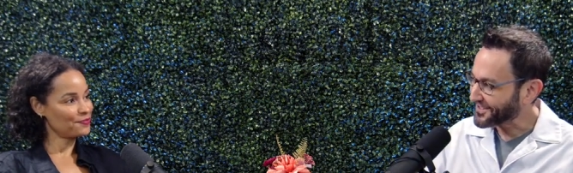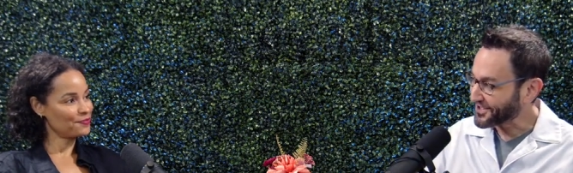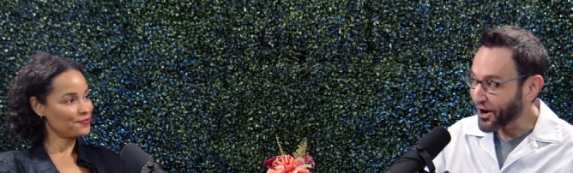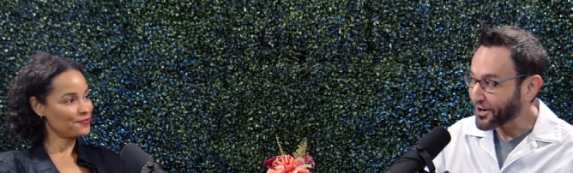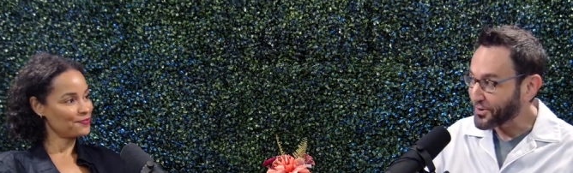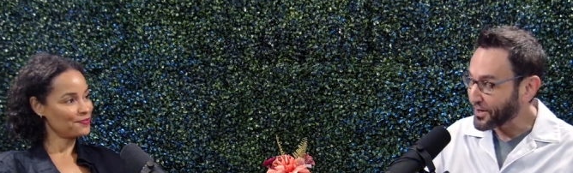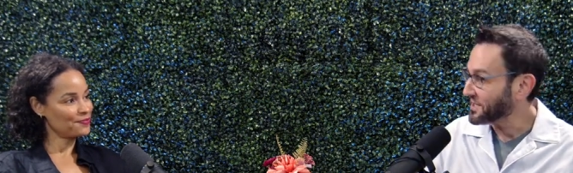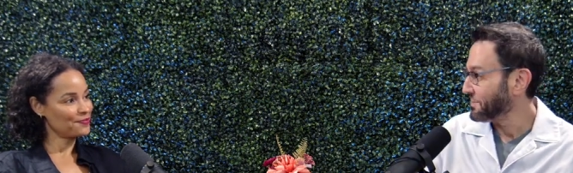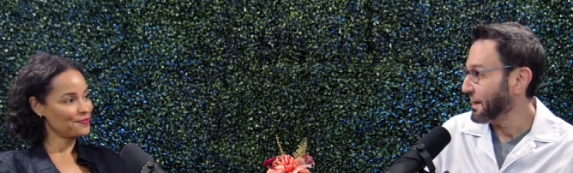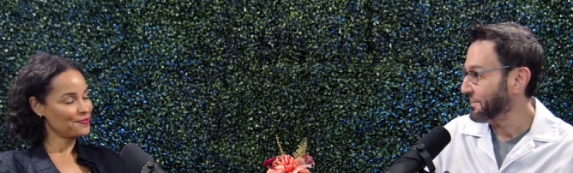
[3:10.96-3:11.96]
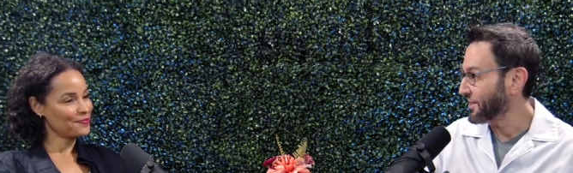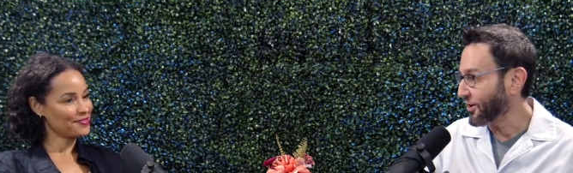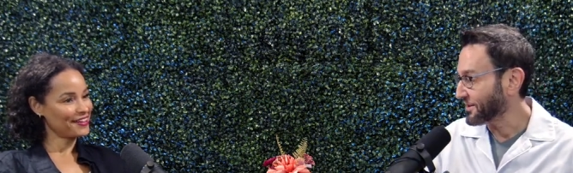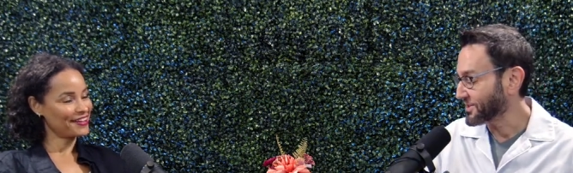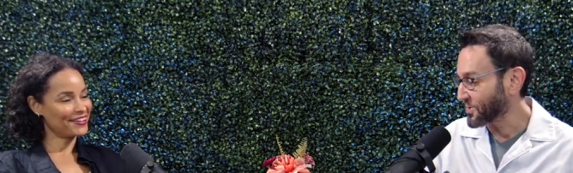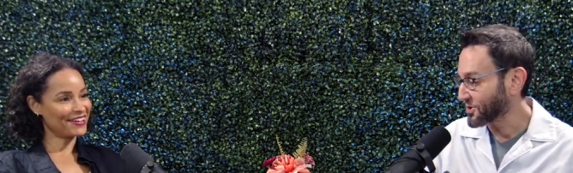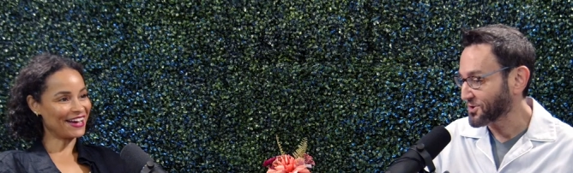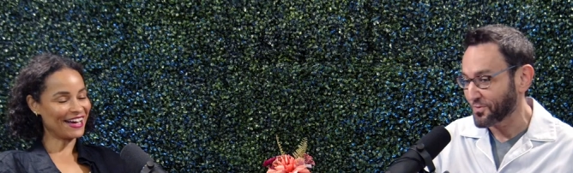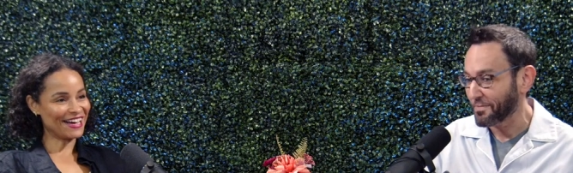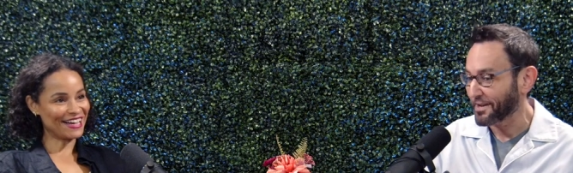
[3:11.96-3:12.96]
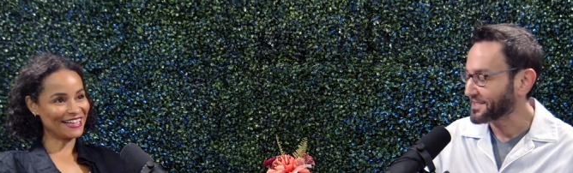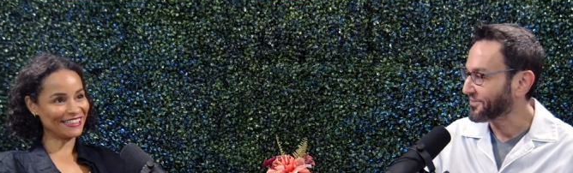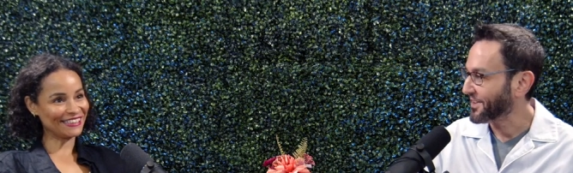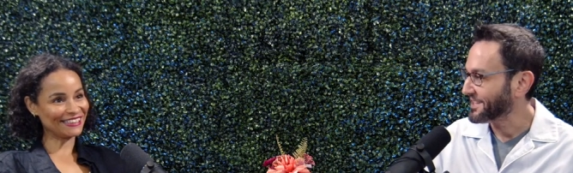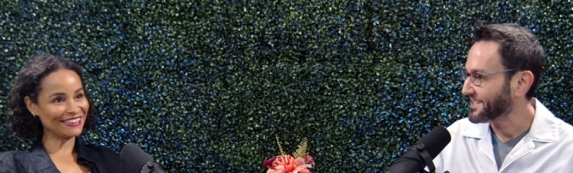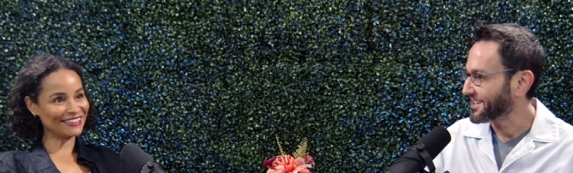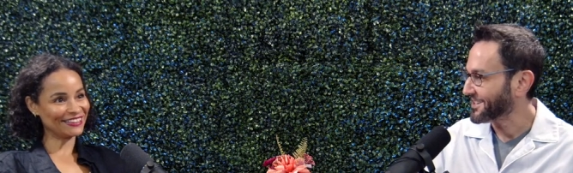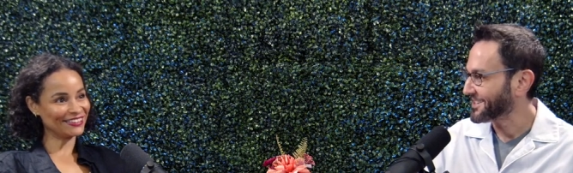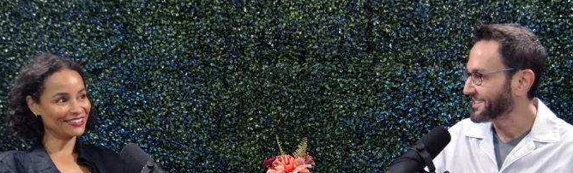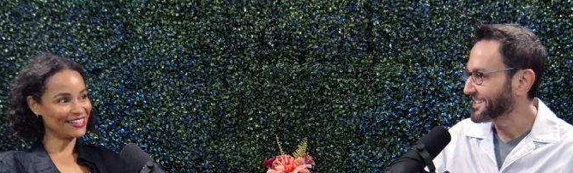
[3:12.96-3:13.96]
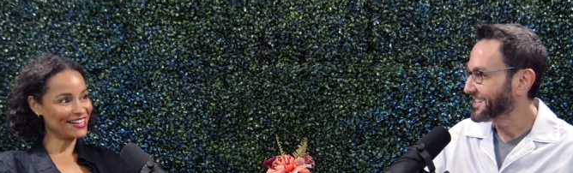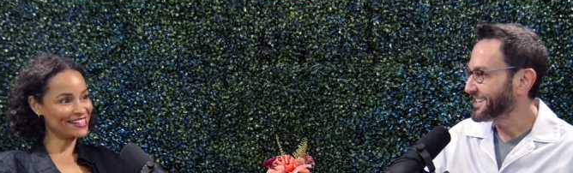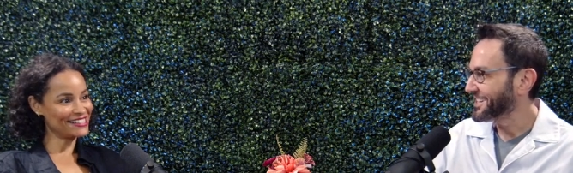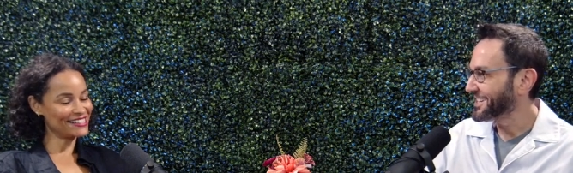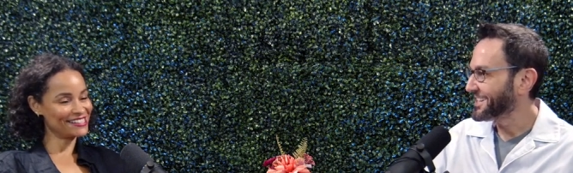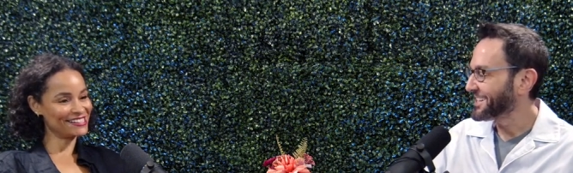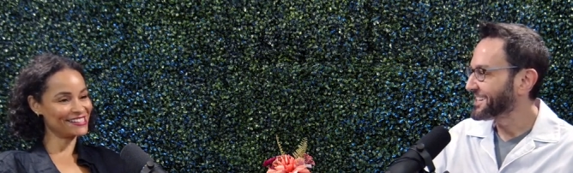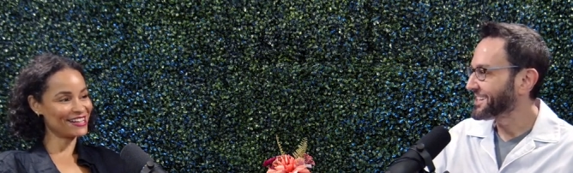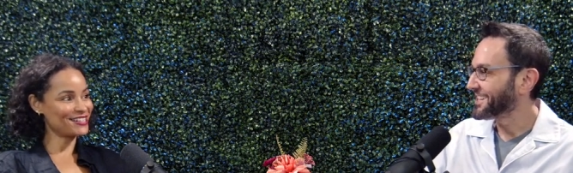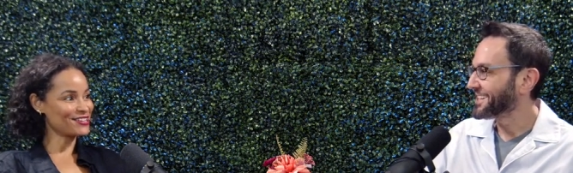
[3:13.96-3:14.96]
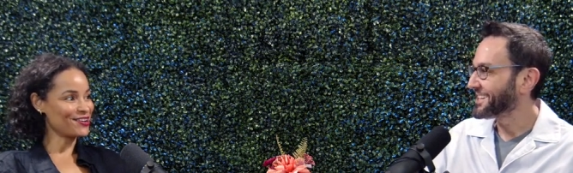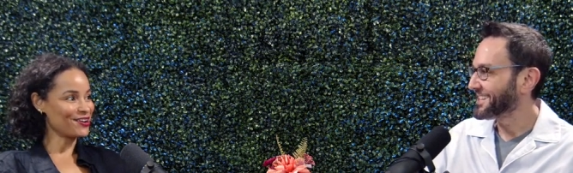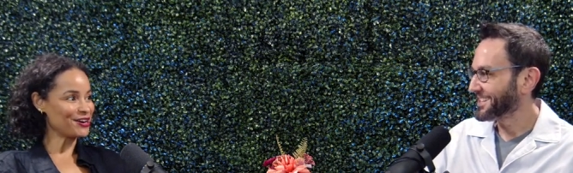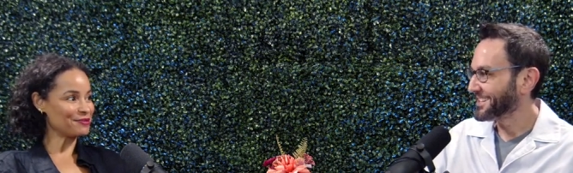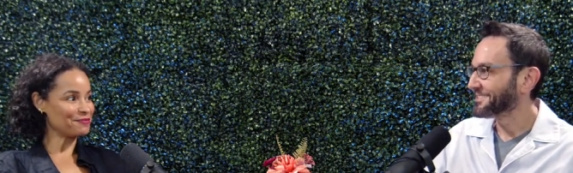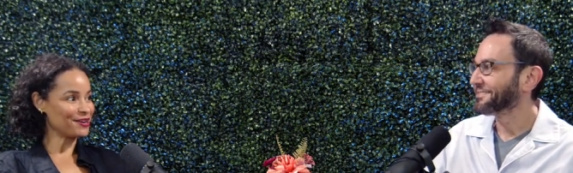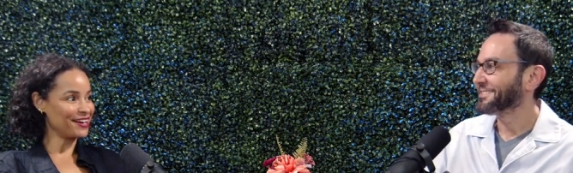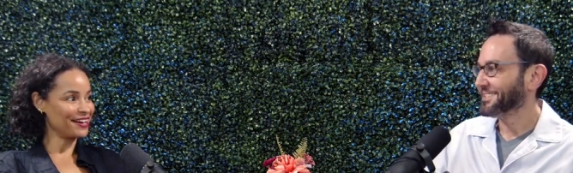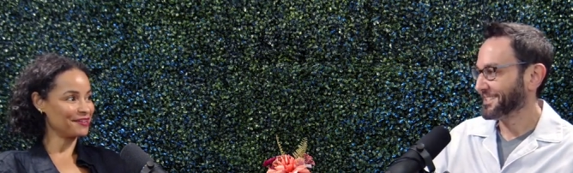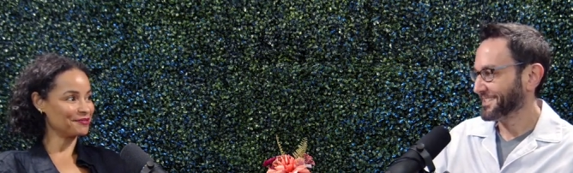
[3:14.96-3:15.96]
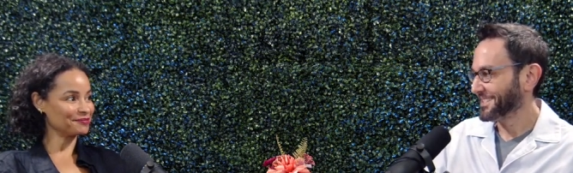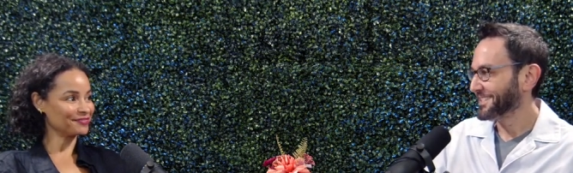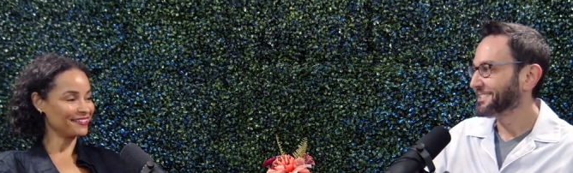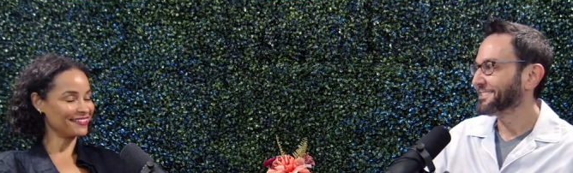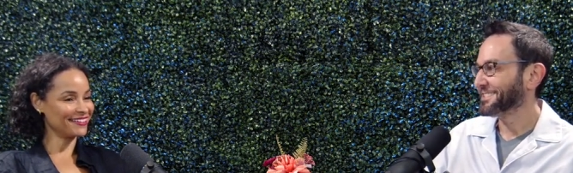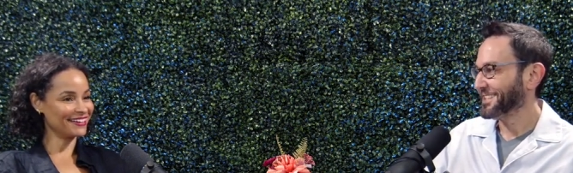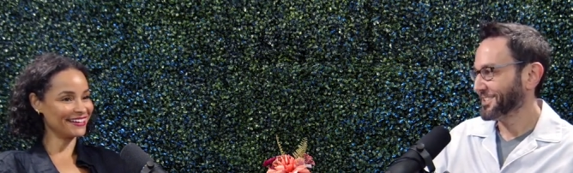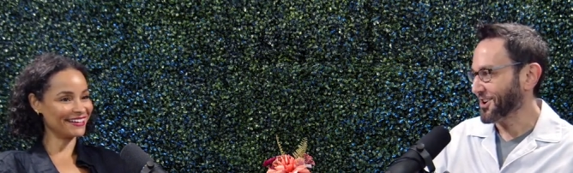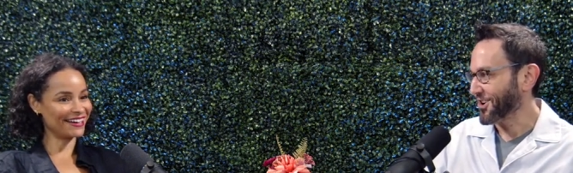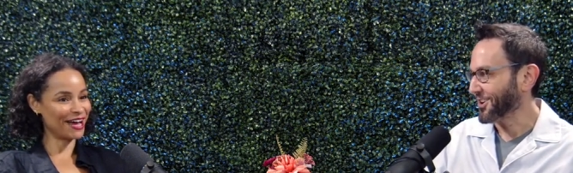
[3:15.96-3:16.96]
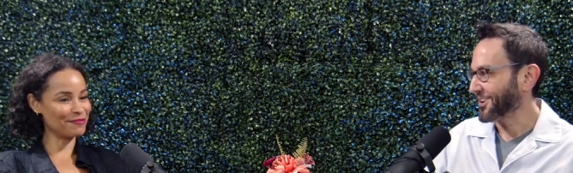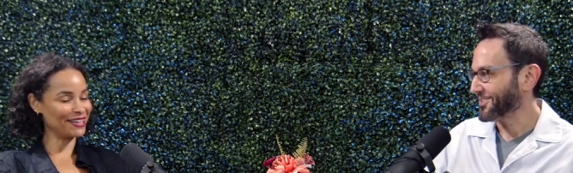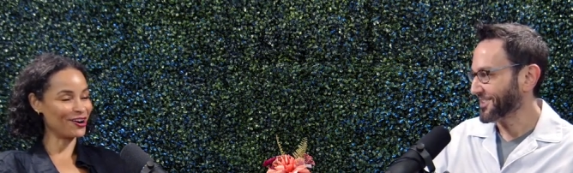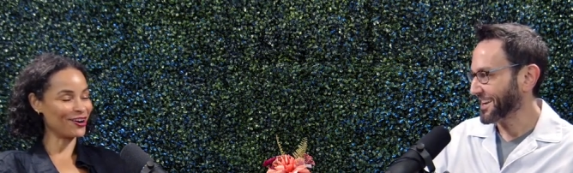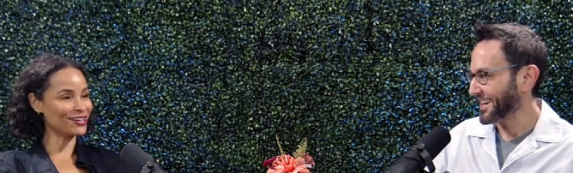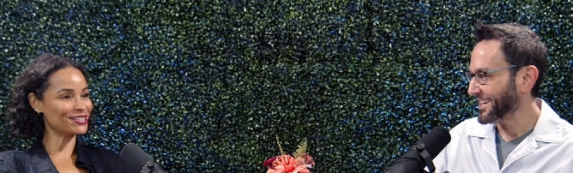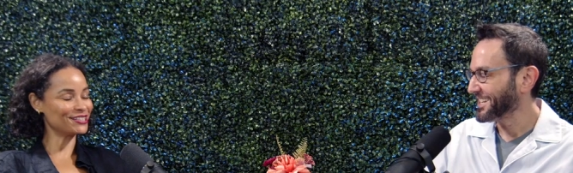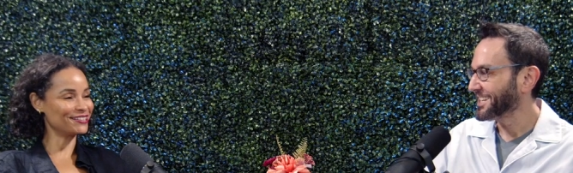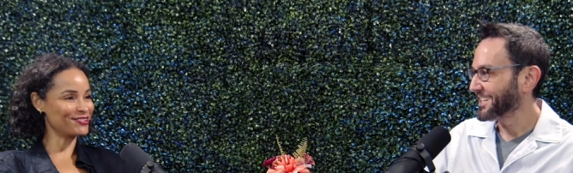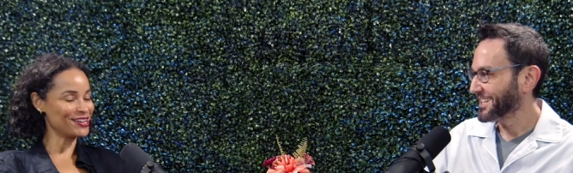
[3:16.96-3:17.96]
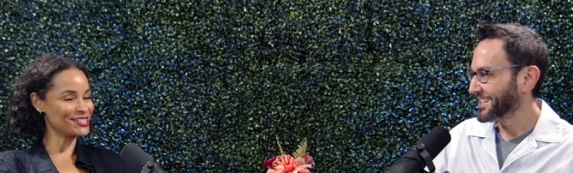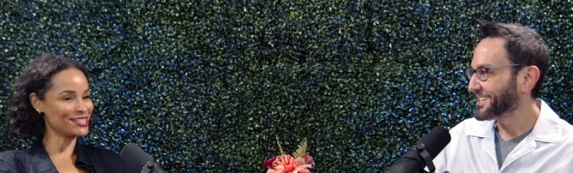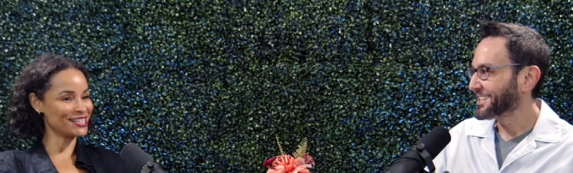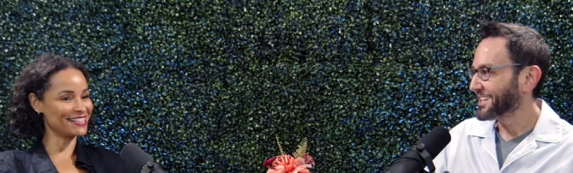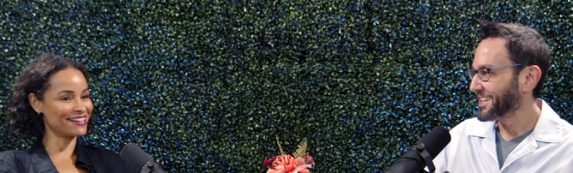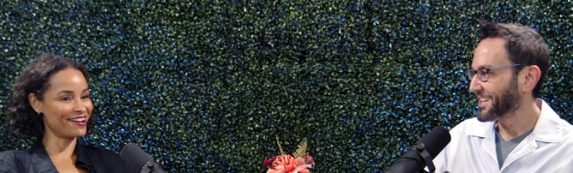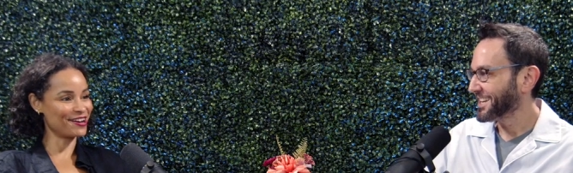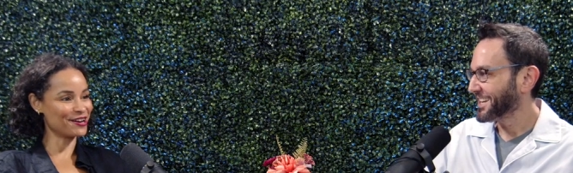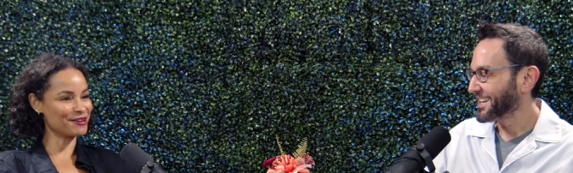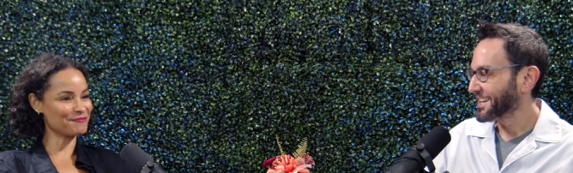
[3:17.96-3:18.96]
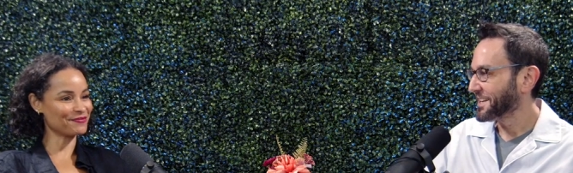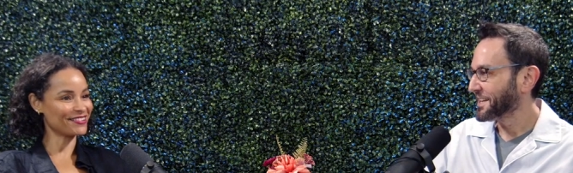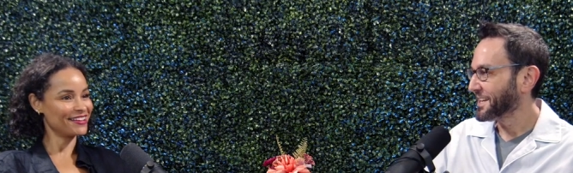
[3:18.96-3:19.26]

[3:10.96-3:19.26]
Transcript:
Speaker 1: It's a hard. this might be the hardest question we're about to face here. Oh
Speaker 2: gosh, that's such a hard brand. Uh, hard, I mean, a right? hard question. Um,